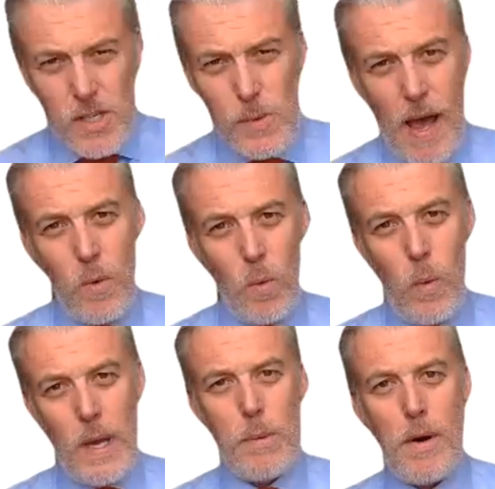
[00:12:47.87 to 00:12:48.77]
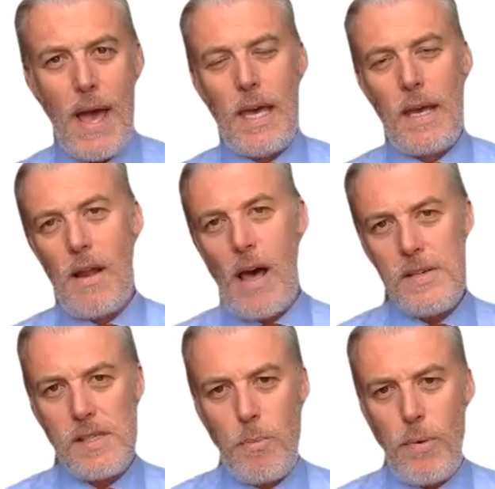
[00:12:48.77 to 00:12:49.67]
That's when we were
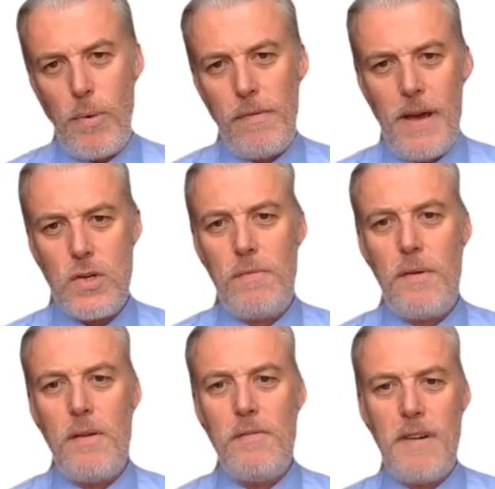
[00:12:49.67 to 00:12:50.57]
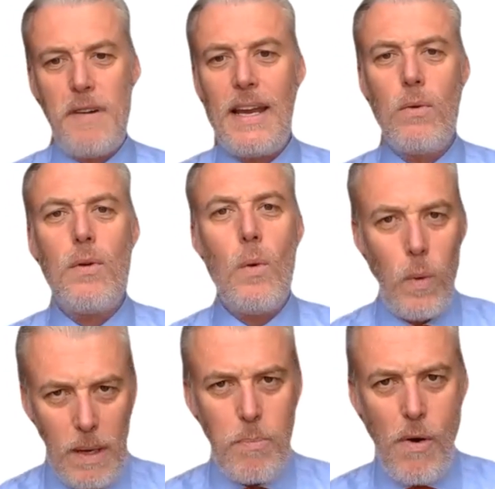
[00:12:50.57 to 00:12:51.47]
recognized as a profession for the value
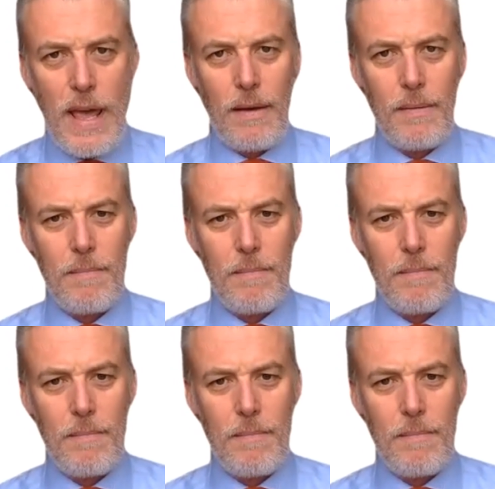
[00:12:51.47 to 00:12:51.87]
that we bring.